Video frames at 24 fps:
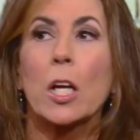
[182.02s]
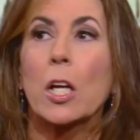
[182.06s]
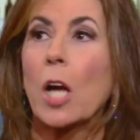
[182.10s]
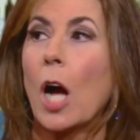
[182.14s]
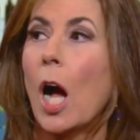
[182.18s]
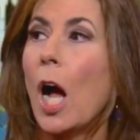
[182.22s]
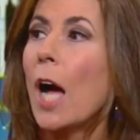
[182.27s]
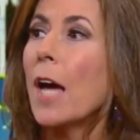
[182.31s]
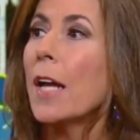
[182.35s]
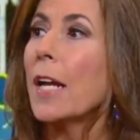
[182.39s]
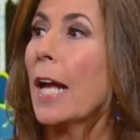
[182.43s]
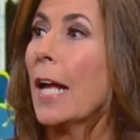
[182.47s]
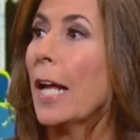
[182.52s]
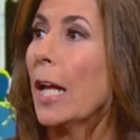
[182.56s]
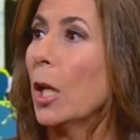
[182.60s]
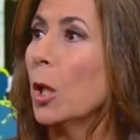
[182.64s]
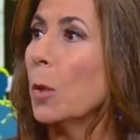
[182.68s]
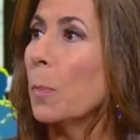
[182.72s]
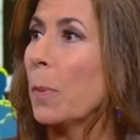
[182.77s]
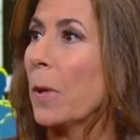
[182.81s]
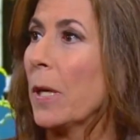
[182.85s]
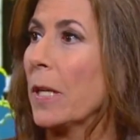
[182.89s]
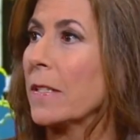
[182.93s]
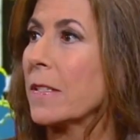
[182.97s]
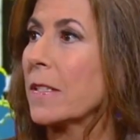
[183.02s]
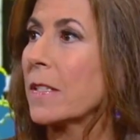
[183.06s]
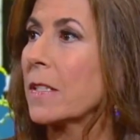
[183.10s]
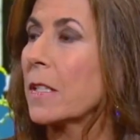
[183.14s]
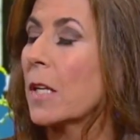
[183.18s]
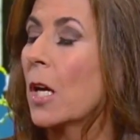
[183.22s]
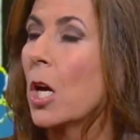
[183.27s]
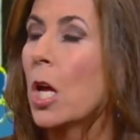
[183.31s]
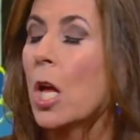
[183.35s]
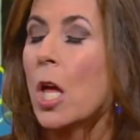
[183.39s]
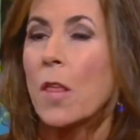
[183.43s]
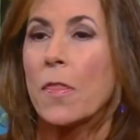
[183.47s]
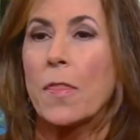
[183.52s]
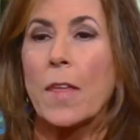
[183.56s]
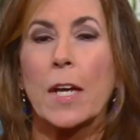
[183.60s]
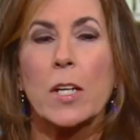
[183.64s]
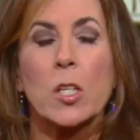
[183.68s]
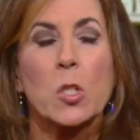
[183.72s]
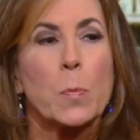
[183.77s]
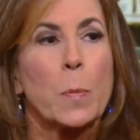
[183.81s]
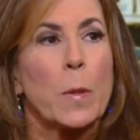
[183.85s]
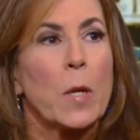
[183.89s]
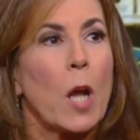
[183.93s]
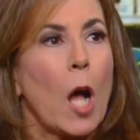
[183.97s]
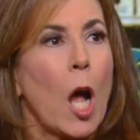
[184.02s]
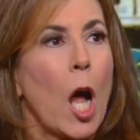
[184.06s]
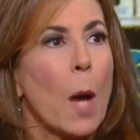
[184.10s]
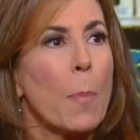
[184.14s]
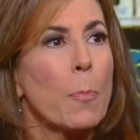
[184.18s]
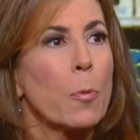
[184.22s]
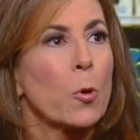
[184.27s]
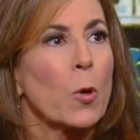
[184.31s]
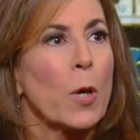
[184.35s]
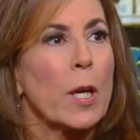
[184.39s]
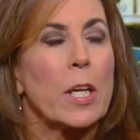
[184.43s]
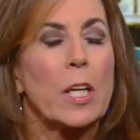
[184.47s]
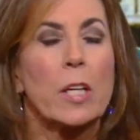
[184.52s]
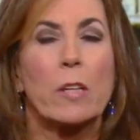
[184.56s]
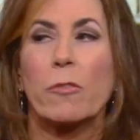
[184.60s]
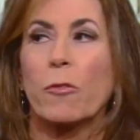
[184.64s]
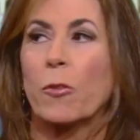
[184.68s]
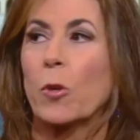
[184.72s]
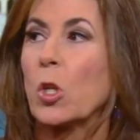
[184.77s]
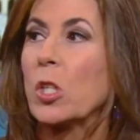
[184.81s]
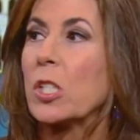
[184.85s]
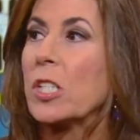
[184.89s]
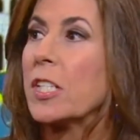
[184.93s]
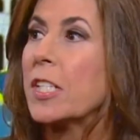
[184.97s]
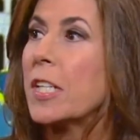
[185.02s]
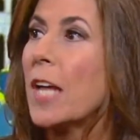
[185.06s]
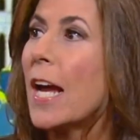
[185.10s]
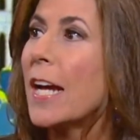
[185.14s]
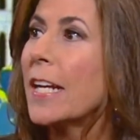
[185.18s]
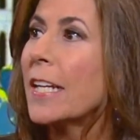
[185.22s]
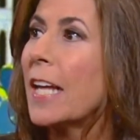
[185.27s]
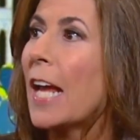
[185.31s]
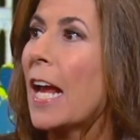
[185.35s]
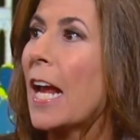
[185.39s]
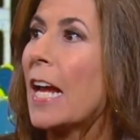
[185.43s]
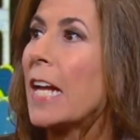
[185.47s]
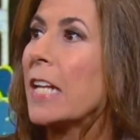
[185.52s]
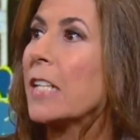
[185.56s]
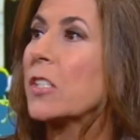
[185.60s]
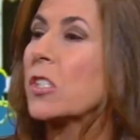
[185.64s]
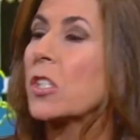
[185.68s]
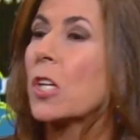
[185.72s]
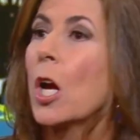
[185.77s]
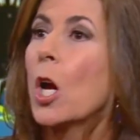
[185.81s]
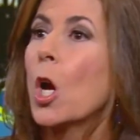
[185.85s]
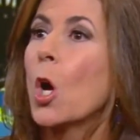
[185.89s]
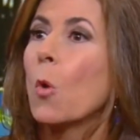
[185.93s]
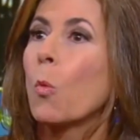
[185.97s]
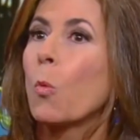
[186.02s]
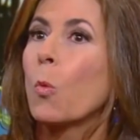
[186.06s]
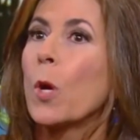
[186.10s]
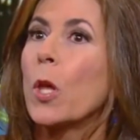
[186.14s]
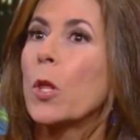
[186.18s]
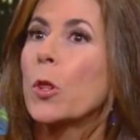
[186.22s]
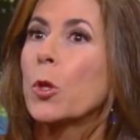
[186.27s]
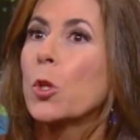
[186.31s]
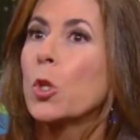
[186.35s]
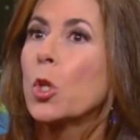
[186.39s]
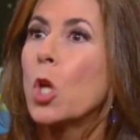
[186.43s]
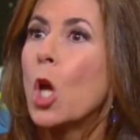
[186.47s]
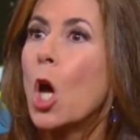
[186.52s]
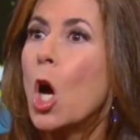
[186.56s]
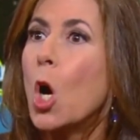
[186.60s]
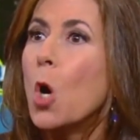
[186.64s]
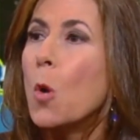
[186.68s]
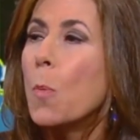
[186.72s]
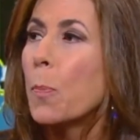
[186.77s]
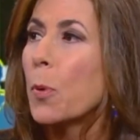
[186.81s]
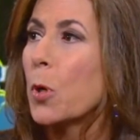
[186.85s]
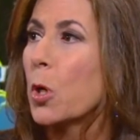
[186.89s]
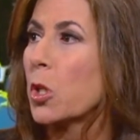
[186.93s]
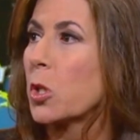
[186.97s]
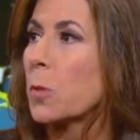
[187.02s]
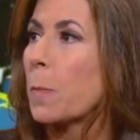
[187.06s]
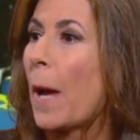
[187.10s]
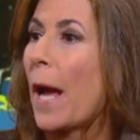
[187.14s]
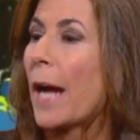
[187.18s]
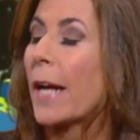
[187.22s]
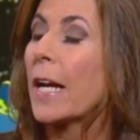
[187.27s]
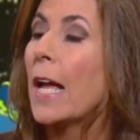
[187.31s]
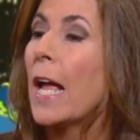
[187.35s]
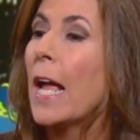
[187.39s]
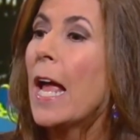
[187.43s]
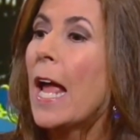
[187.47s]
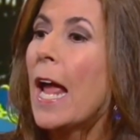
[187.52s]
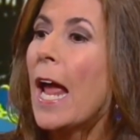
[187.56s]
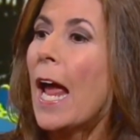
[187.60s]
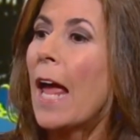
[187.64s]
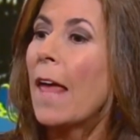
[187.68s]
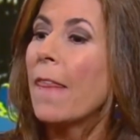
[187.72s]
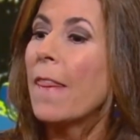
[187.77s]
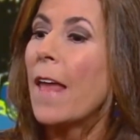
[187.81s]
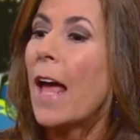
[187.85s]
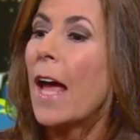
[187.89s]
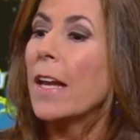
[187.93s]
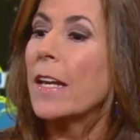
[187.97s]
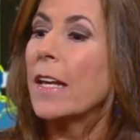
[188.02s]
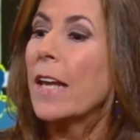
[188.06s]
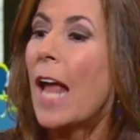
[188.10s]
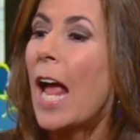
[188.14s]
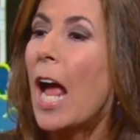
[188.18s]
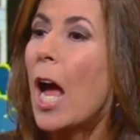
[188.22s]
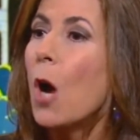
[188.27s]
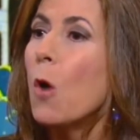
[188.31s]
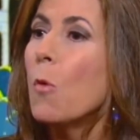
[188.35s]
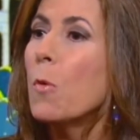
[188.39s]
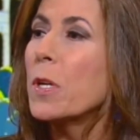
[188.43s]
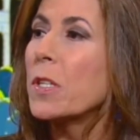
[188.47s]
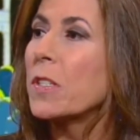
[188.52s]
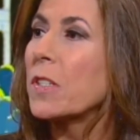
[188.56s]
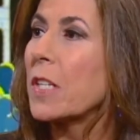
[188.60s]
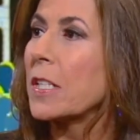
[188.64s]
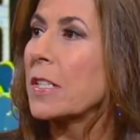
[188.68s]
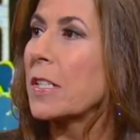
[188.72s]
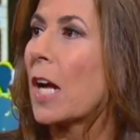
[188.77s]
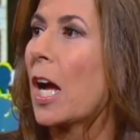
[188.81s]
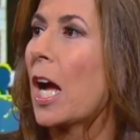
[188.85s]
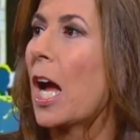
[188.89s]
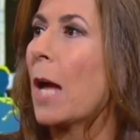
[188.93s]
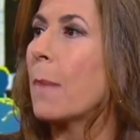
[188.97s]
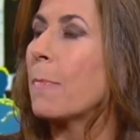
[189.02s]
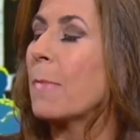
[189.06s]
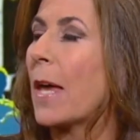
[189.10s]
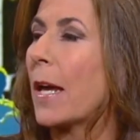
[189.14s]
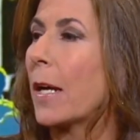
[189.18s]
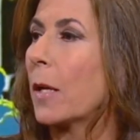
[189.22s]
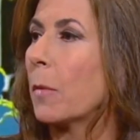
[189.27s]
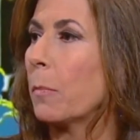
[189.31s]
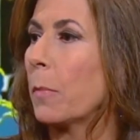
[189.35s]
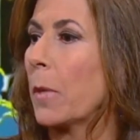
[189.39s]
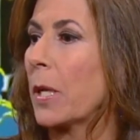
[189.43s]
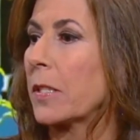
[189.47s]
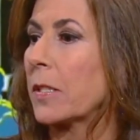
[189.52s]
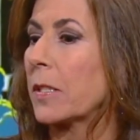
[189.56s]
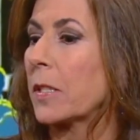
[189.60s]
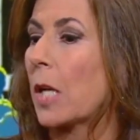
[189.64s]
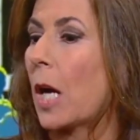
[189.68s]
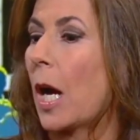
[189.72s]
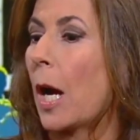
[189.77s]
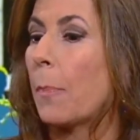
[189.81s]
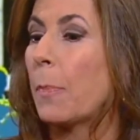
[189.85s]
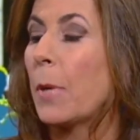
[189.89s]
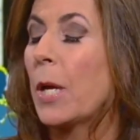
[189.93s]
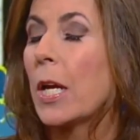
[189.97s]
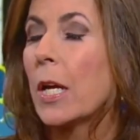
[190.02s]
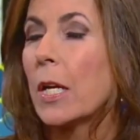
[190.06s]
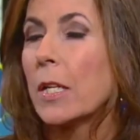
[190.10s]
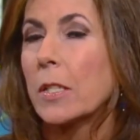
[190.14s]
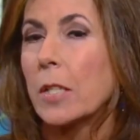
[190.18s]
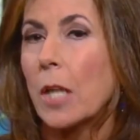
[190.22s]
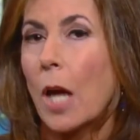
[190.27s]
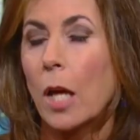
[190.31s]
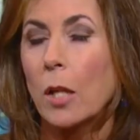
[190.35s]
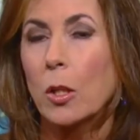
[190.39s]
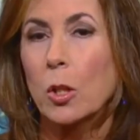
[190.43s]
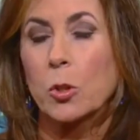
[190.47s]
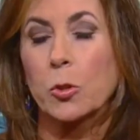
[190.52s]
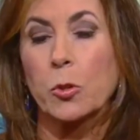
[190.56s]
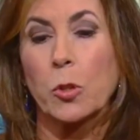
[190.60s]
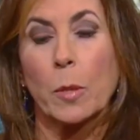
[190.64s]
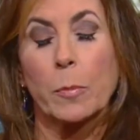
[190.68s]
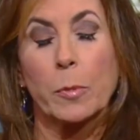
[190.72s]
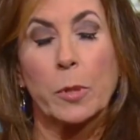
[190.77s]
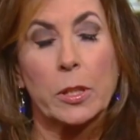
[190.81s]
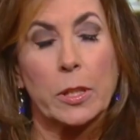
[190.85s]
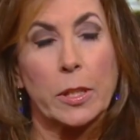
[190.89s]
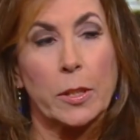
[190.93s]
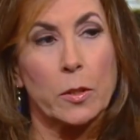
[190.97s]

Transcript: God help us, that has been operating for decades with no pushback, and that now is the time that it must stop. Donald Trump